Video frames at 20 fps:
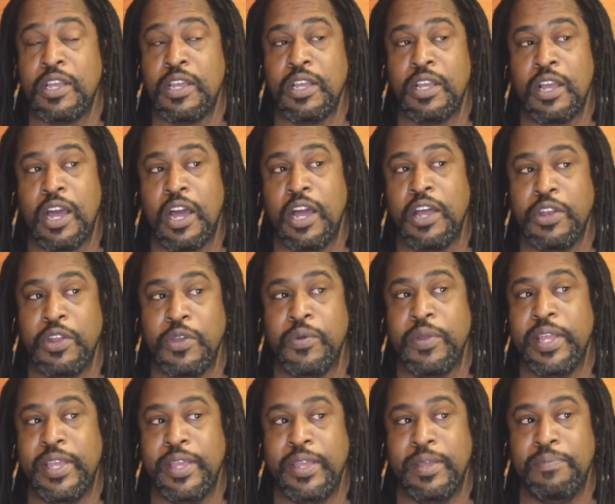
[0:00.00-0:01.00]

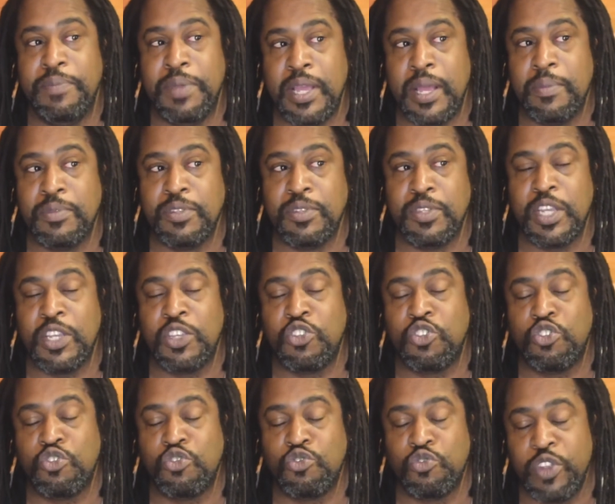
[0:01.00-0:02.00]
Continuity becomes
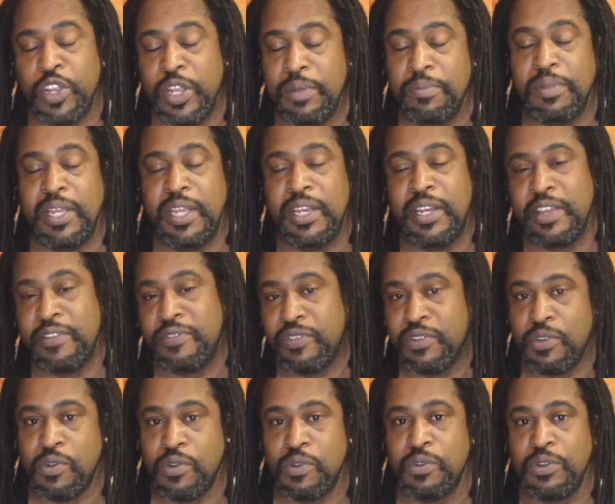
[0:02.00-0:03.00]
extremely
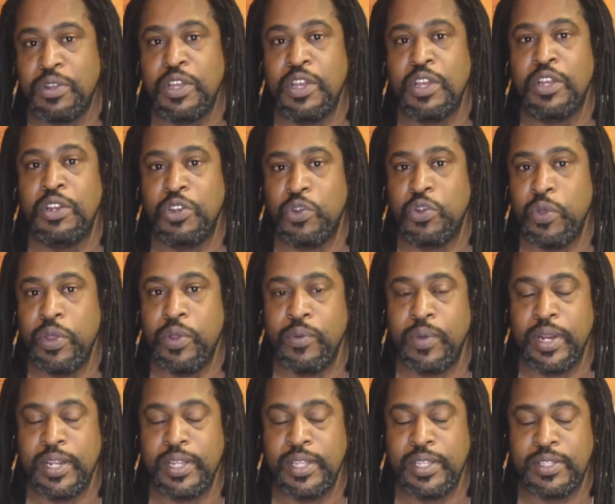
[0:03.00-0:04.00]
difficult doing one
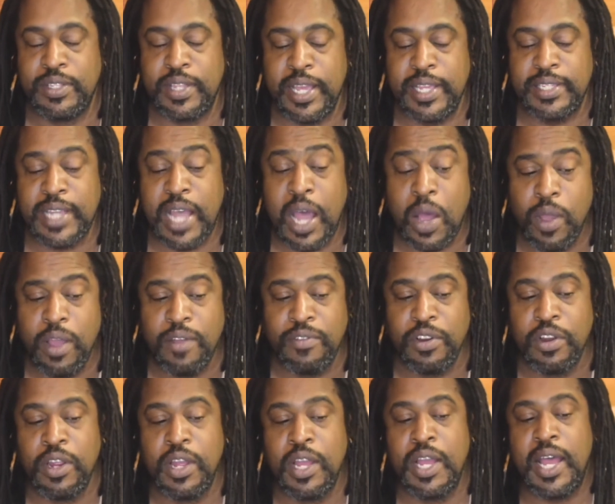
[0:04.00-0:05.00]
of these things.
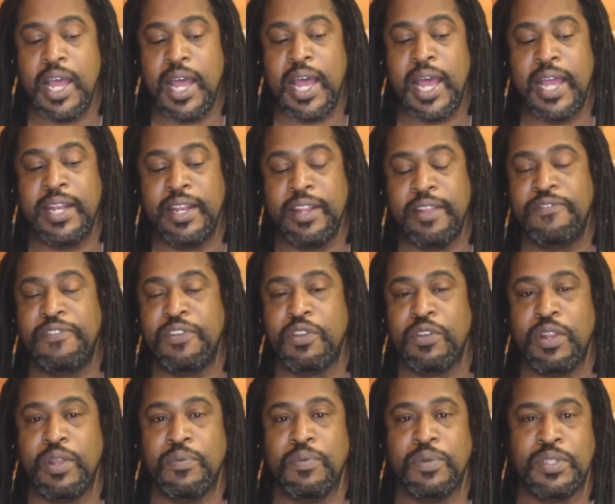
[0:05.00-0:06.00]
However, I did
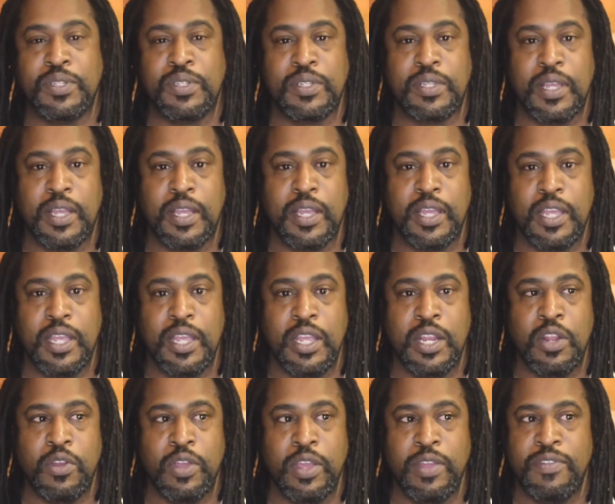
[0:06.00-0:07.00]
feel that it was,
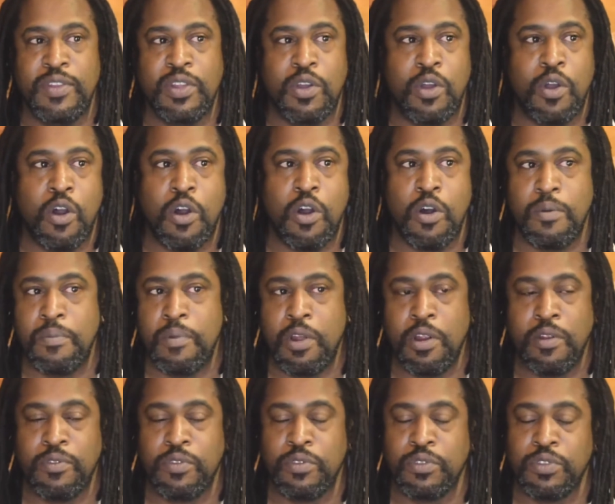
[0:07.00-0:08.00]
even though all
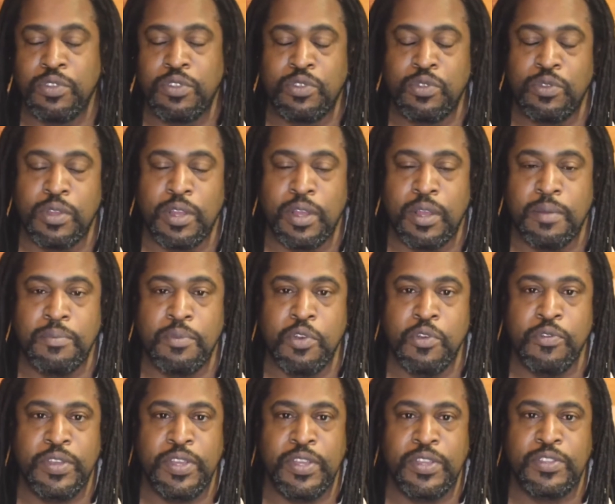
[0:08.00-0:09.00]
Marvel's
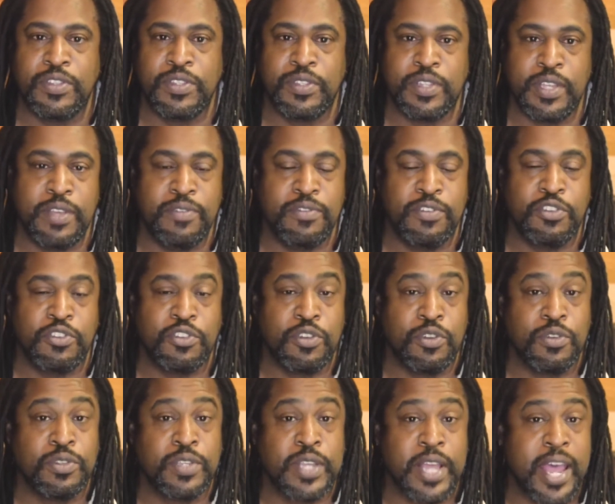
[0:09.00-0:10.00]
movies and TV
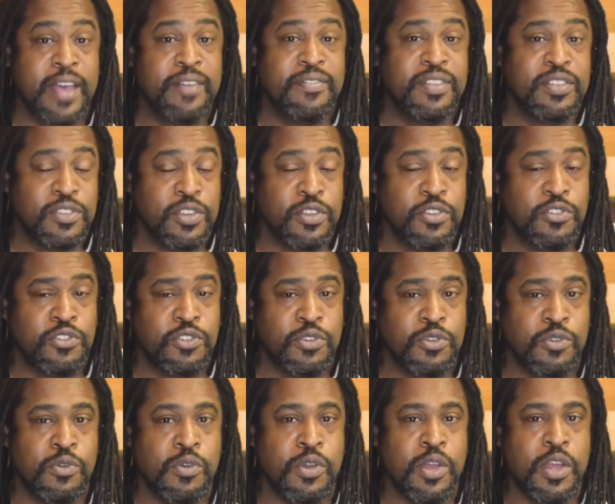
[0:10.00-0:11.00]
shows have this
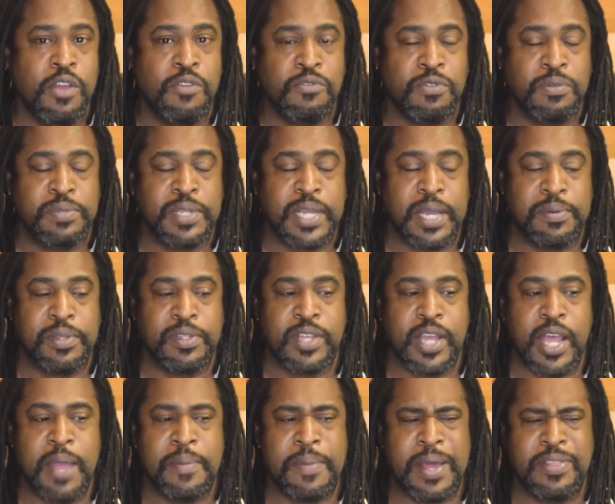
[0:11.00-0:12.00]
issue from time to
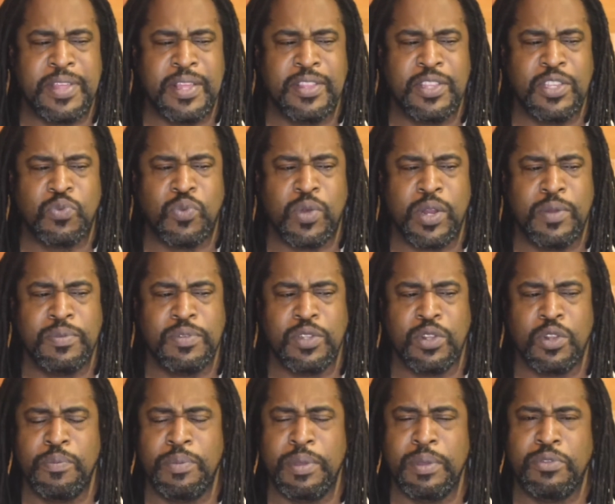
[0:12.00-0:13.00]
time, I think this one, it was a
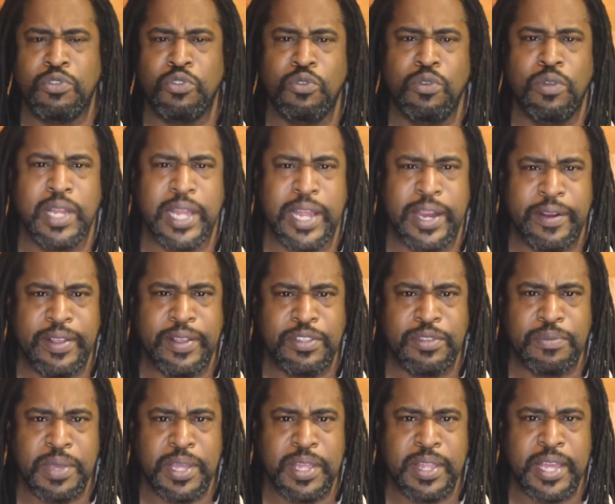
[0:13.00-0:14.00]
little bit too glaring
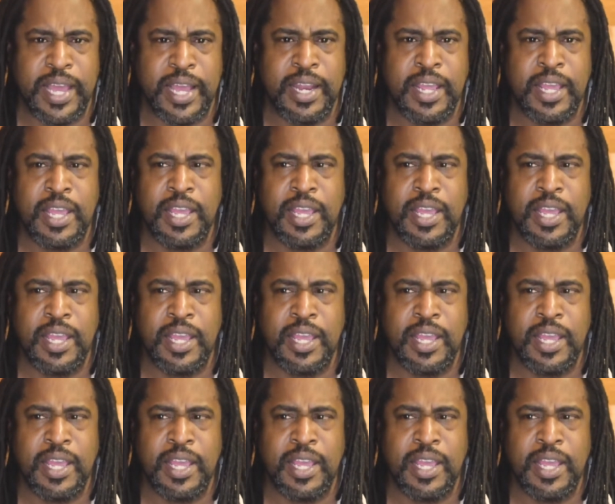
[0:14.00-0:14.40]
to me that